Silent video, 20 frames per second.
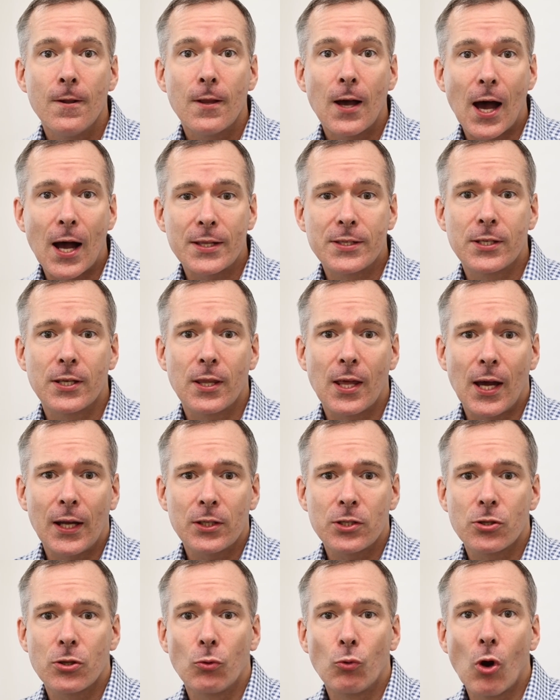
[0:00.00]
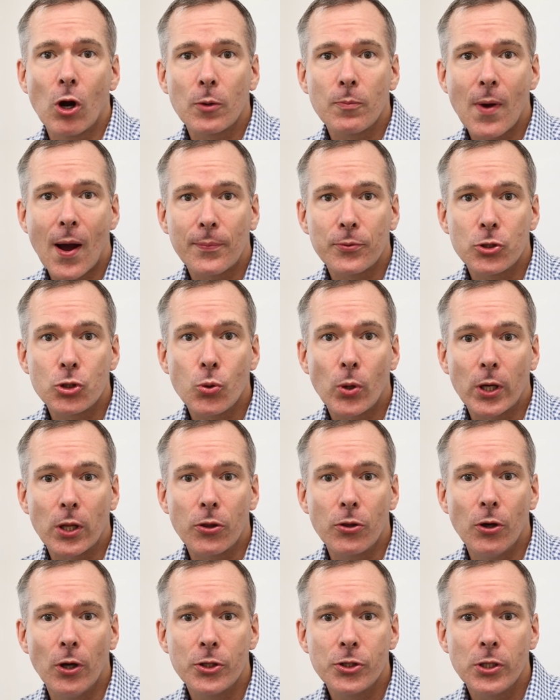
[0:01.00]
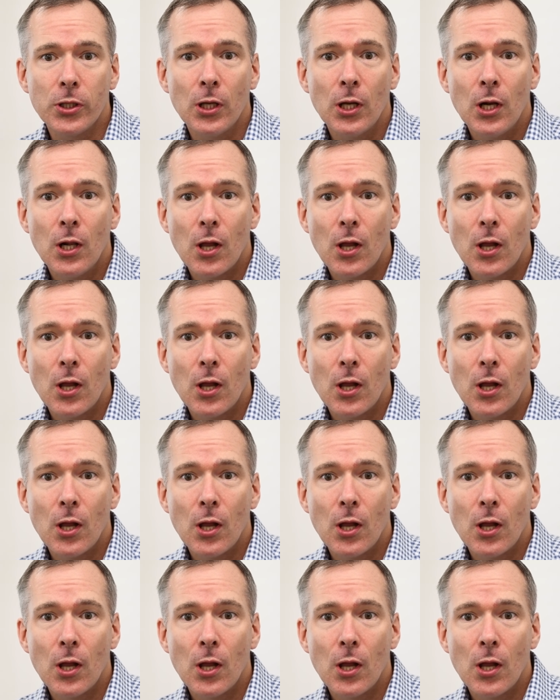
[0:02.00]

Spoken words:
Add to that the roadmap to 2030